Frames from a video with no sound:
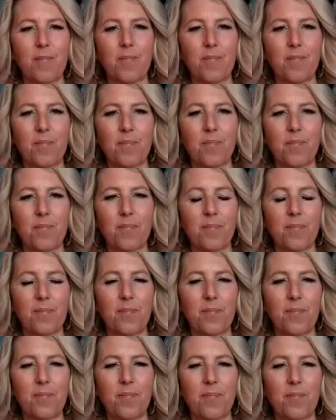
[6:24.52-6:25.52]

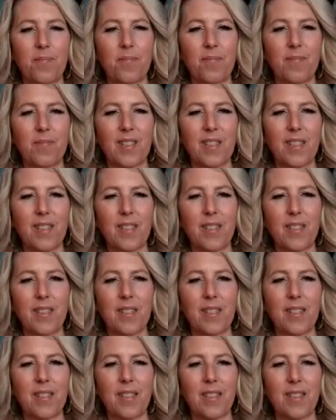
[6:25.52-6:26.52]

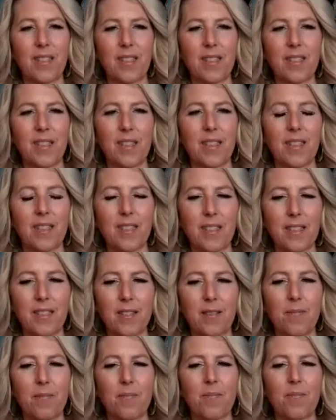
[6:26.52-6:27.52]

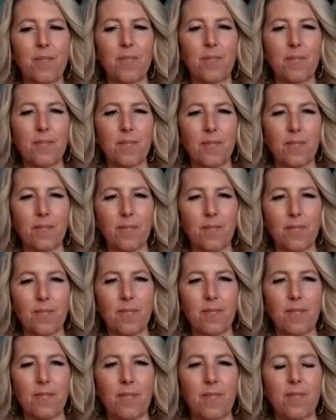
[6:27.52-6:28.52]

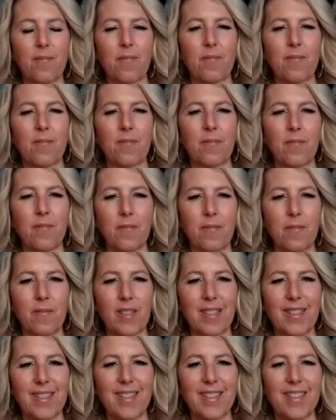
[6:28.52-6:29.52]

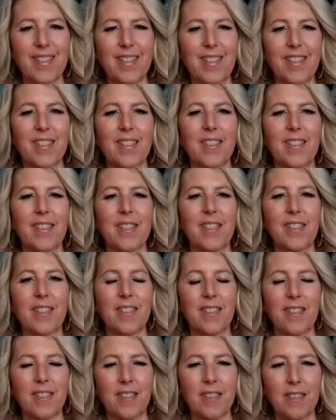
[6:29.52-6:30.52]

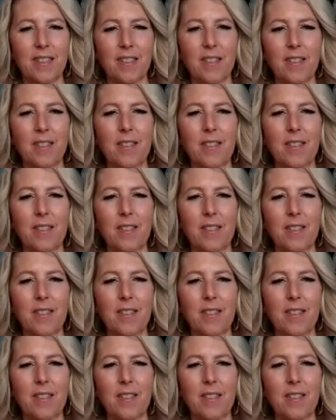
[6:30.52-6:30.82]
(not speaking)